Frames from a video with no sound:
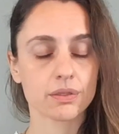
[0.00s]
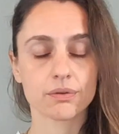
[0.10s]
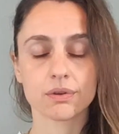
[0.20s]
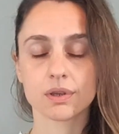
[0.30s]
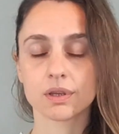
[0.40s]

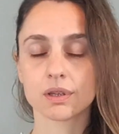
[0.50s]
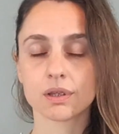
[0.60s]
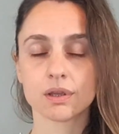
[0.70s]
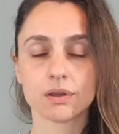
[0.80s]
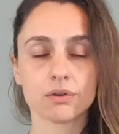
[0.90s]
Three,
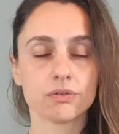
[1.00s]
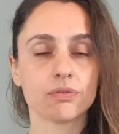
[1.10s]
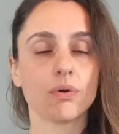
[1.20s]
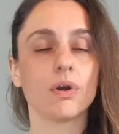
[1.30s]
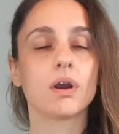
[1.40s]

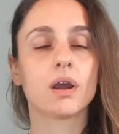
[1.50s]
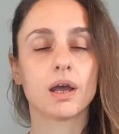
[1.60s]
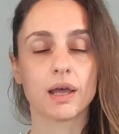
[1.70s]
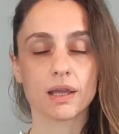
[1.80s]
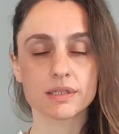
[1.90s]
four,
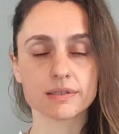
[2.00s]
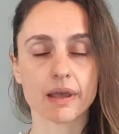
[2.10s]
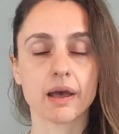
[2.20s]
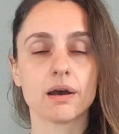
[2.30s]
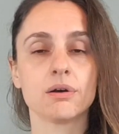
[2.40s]
and
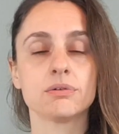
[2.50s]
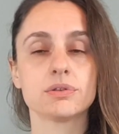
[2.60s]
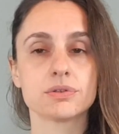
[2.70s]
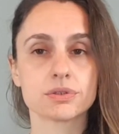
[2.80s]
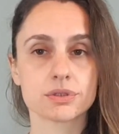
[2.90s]

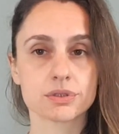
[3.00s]
out.